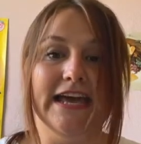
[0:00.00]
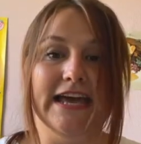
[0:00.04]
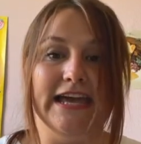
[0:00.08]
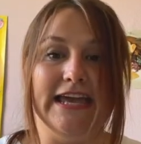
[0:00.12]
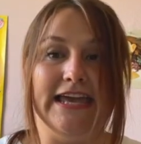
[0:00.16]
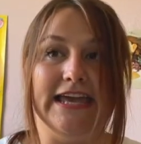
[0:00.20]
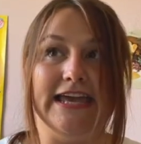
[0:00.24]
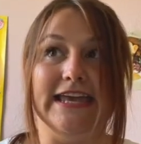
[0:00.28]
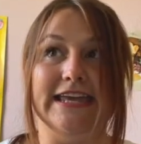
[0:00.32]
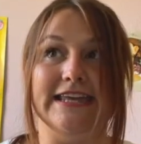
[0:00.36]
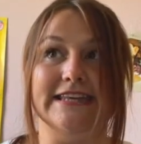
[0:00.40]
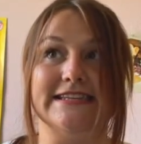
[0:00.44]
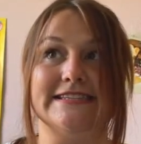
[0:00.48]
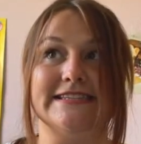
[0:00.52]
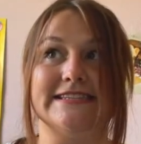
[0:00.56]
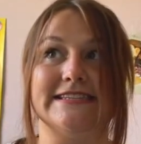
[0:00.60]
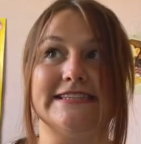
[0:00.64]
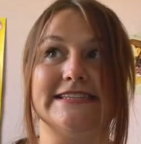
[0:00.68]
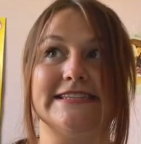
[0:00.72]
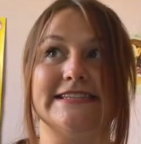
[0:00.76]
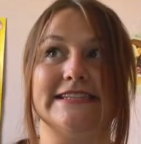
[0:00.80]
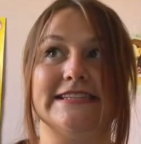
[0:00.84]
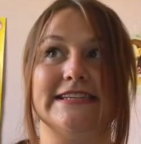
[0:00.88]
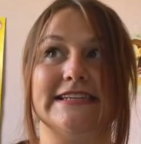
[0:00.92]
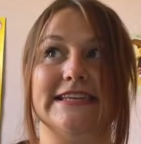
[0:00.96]

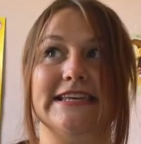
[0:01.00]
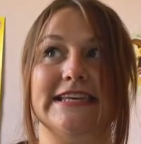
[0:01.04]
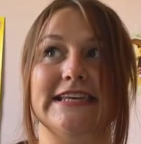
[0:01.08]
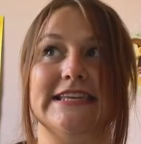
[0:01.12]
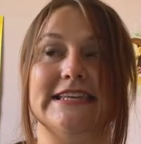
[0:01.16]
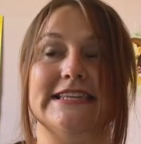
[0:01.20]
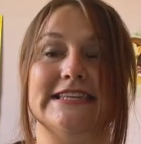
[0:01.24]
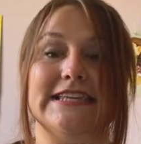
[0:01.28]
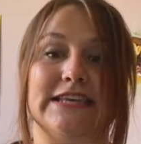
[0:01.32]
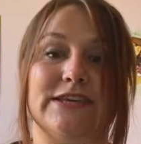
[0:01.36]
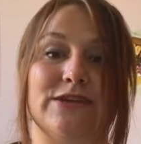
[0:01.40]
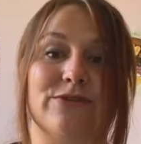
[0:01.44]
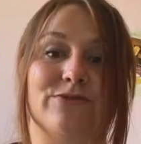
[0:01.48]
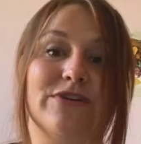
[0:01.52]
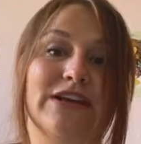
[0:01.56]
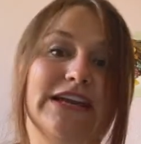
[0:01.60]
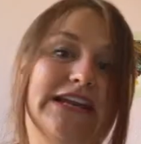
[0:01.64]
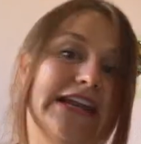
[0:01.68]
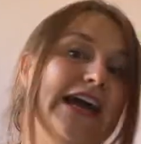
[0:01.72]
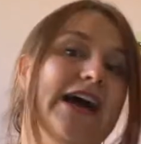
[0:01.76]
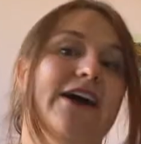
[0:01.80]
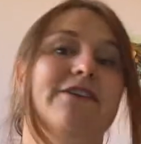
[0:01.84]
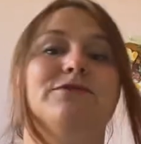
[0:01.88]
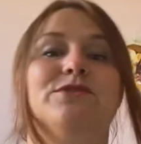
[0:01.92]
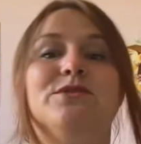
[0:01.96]
is that you
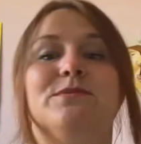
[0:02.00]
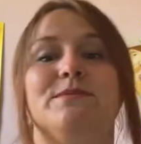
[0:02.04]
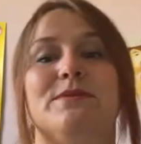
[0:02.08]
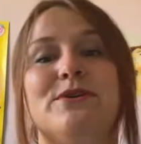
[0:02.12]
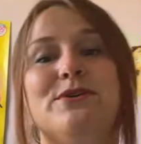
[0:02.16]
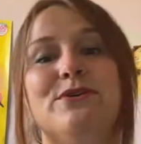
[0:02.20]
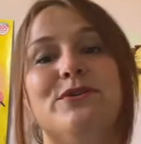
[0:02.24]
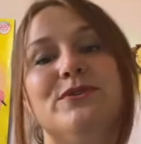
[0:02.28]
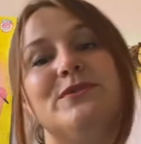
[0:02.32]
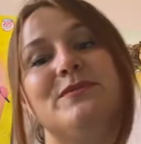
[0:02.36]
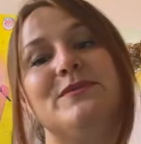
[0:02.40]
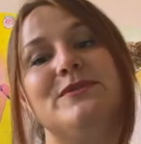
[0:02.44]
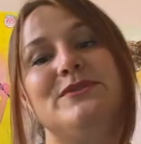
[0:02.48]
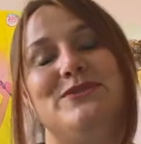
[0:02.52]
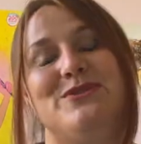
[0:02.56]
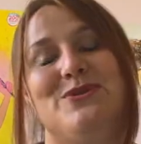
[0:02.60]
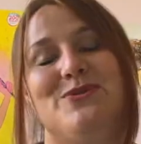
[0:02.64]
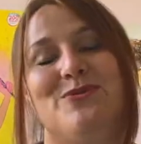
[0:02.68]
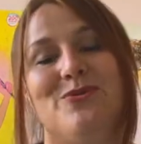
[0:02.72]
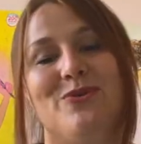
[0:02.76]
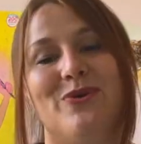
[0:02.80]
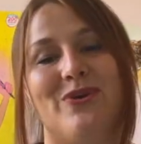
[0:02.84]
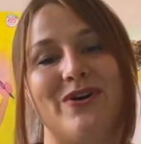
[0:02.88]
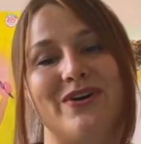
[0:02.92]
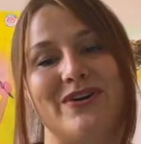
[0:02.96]
really have to be good with your
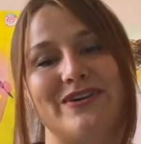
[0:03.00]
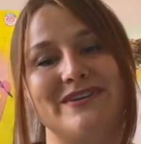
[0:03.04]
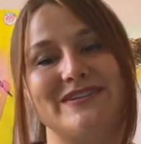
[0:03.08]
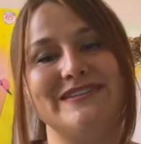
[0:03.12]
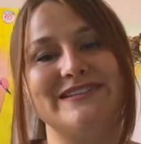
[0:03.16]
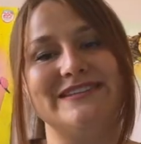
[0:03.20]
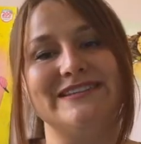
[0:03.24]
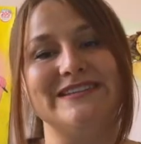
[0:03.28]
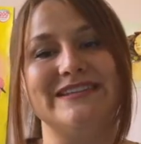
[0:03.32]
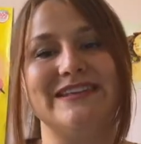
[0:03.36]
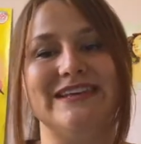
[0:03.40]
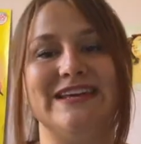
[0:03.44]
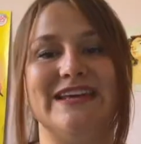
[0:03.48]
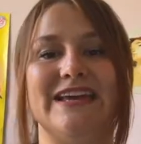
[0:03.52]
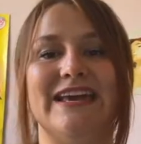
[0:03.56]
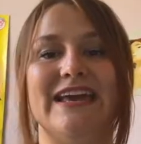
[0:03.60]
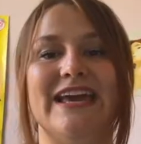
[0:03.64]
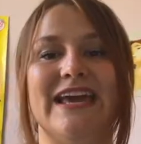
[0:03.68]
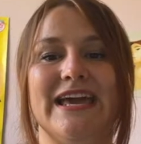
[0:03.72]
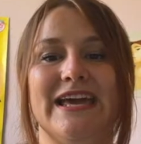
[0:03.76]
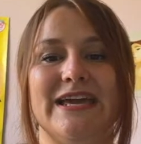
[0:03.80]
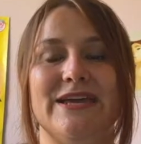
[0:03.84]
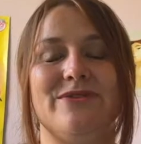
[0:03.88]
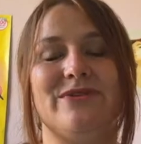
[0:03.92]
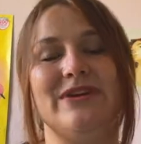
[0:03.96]
words.
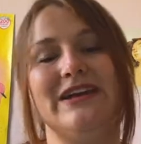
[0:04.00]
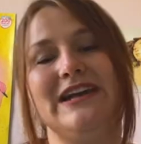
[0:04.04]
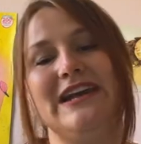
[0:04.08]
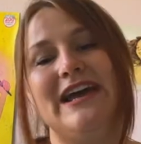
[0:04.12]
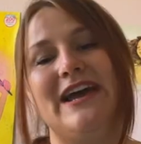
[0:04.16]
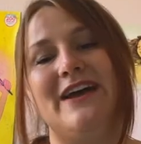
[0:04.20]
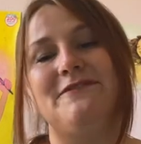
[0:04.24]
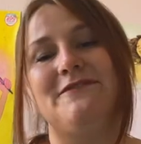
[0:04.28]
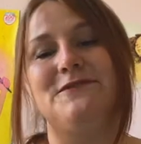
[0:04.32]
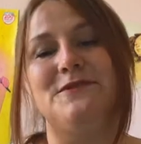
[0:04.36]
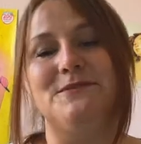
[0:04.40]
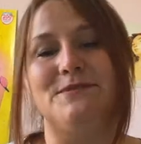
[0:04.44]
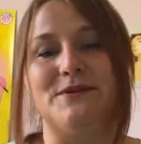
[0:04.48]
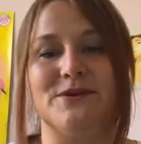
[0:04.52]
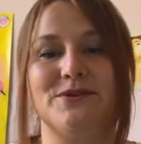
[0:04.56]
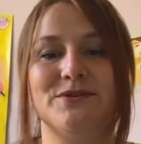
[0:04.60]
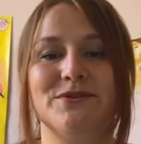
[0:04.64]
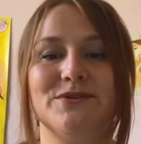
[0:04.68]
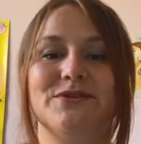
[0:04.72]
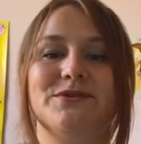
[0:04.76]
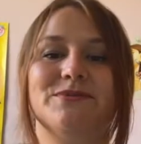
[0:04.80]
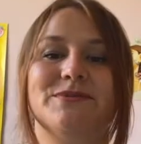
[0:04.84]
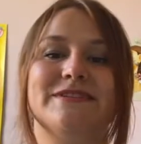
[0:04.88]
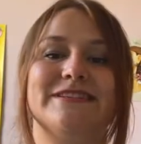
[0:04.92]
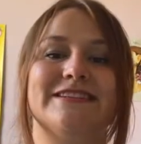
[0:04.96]
You really have to be
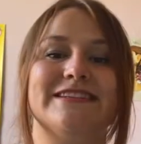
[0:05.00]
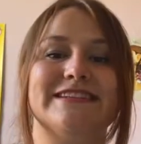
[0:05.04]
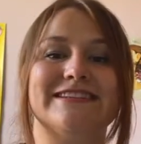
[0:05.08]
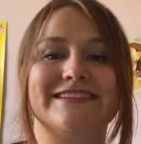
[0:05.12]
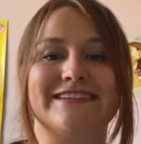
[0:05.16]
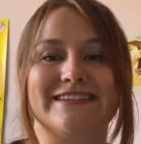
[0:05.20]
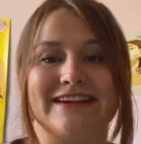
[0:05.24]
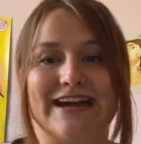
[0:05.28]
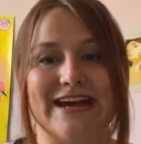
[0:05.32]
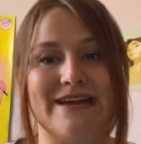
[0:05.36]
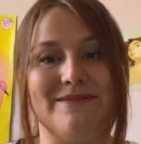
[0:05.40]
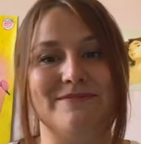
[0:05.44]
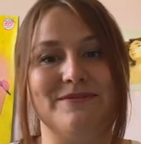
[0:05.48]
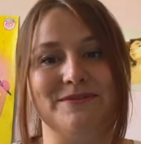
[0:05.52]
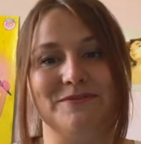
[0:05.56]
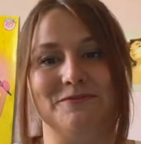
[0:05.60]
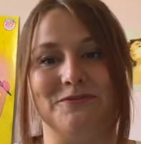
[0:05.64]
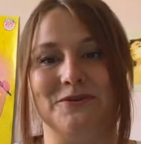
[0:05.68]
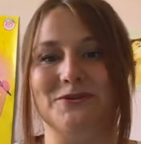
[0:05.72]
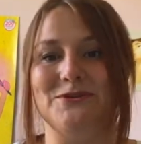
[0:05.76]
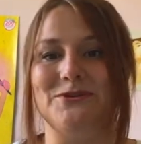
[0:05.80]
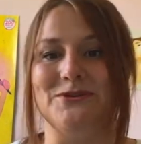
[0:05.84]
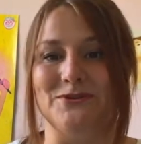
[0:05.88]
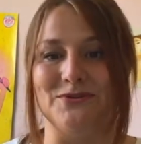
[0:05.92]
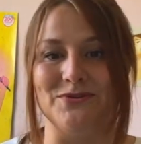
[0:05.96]
good with describing
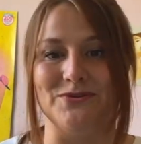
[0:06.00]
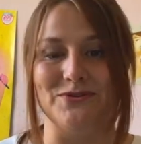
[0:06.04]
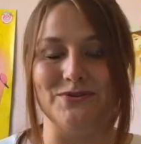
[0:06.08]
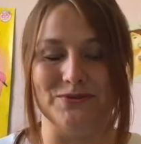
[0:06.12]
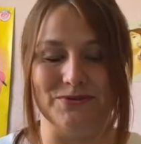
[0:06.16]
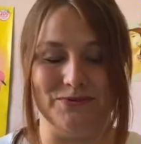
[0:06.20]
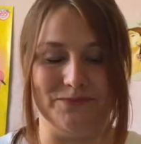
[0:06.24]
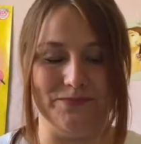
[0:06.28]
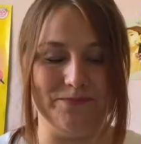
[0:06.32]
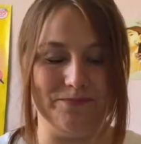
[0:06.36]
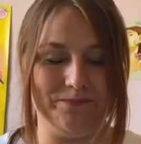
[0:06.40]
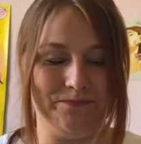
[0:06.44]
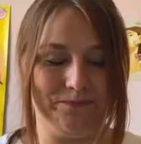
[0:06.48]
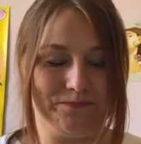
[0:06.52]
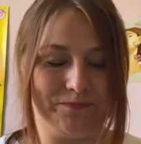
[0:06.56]
what you do.